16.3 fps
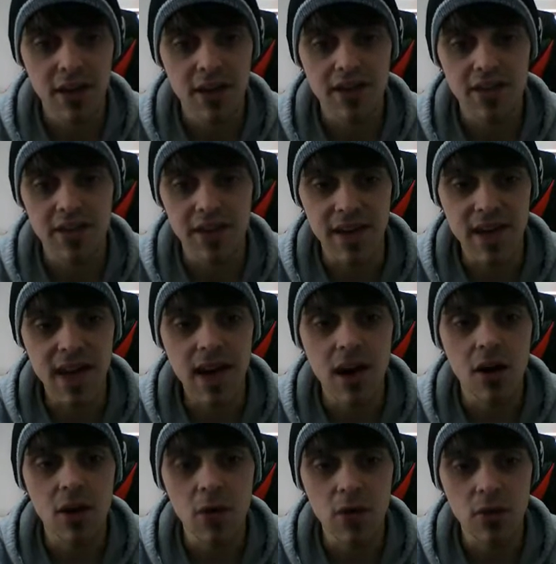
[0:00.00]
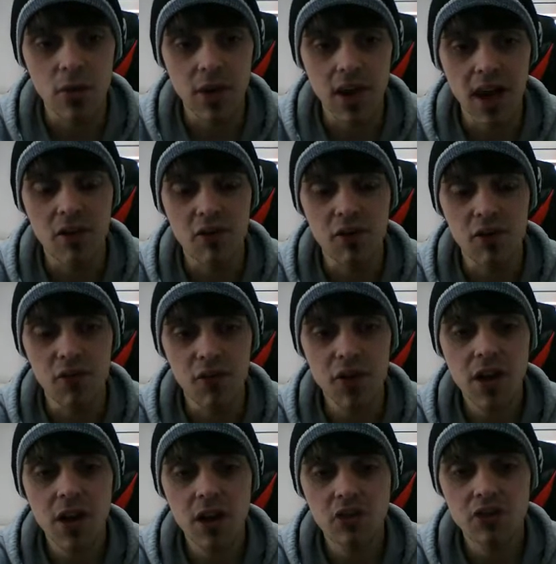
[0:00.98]
So now we have
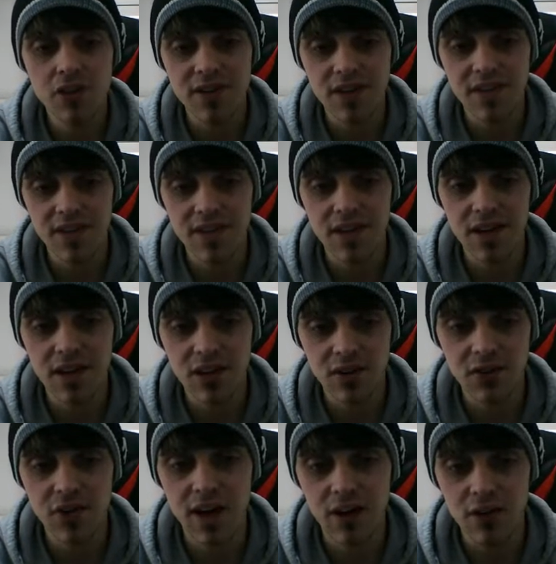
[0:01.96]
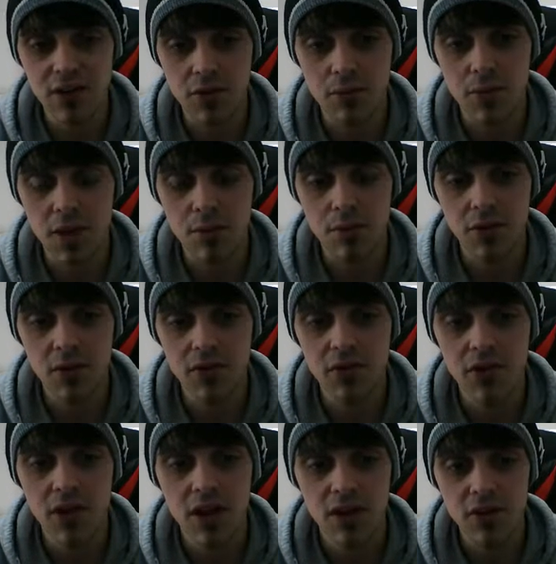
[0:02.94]
306,000 members.